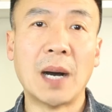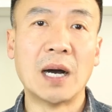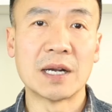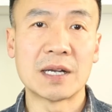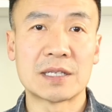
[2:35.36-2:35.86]

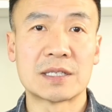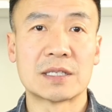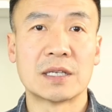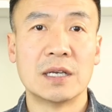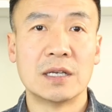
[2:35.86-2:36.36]

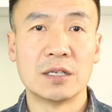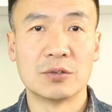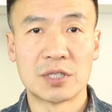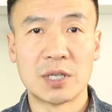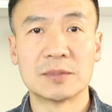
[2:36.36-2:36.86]
bugs,
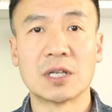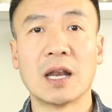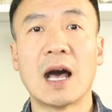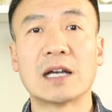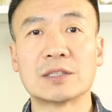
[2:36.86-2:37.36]
you know, some of the
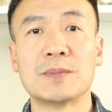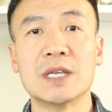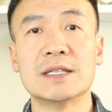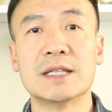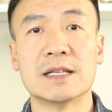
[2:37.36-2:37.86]
large
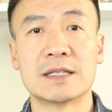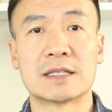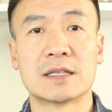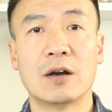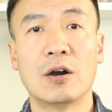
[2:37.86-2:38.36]

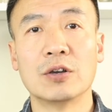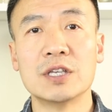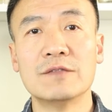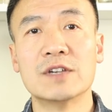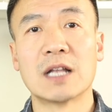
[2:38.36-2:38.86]
pieces, or
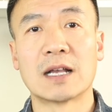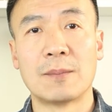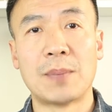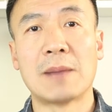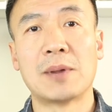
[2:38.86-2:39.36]
even like
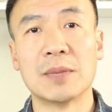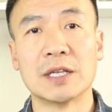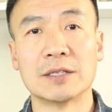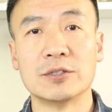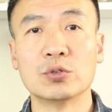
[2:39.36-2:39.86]
a
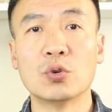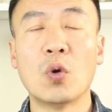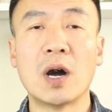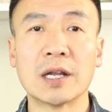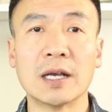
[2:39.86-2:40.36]
peppermint, you
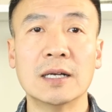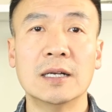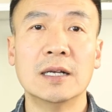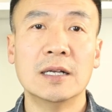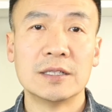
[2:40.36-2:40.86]
don't want to
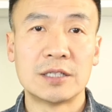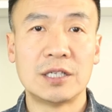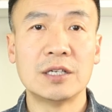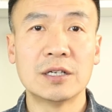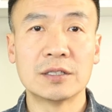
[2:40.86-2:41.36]

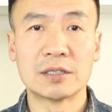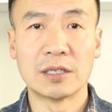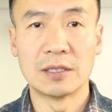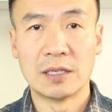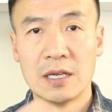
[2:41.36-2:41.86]
tear
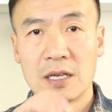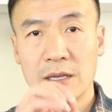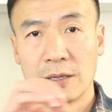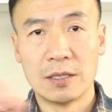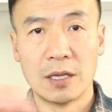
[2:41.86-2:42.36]

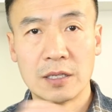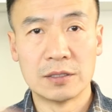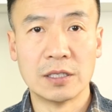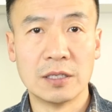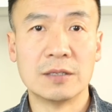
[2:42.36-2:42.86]

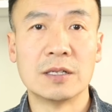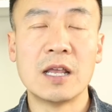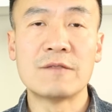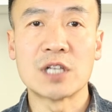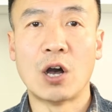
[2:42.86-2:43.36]
the
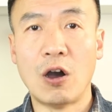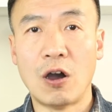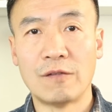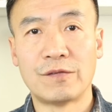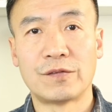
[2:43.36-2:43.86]
leaves
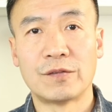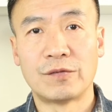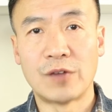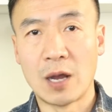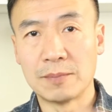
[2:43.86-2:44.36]
off
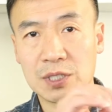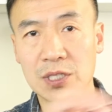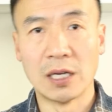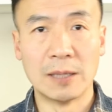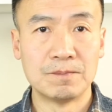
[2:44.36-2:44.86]
from
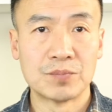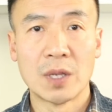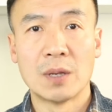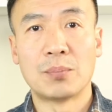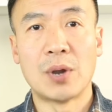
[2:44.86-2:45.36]
the
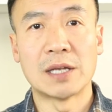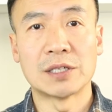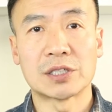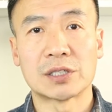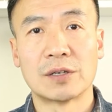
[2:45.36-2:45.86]

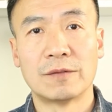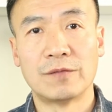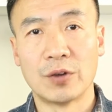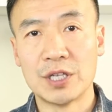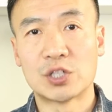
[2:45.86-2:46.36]
branch
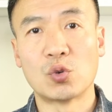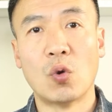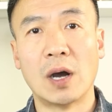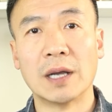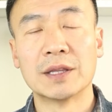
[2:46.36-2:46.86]
for each
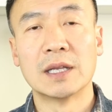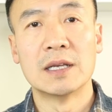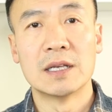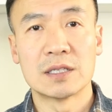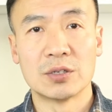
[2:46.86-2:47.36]
one.
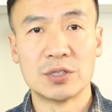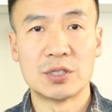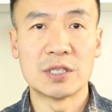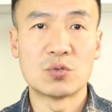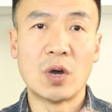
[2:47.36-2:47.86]
So you
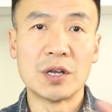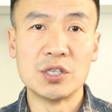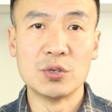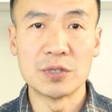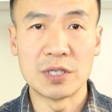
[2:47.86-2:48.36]
just want to
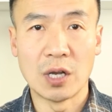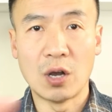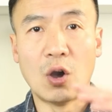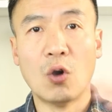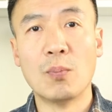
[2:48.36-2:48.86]
use the
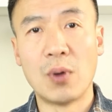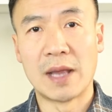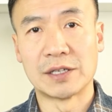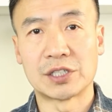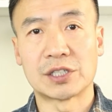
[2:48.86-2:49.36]
whole
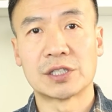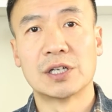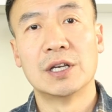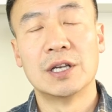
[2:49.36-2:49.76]
branch.